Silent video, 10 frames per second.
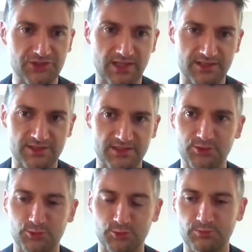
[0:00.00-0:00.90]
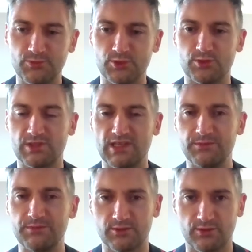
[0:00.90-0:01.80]
challenges to
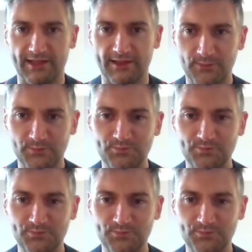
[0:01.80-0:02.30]
keep that rolling.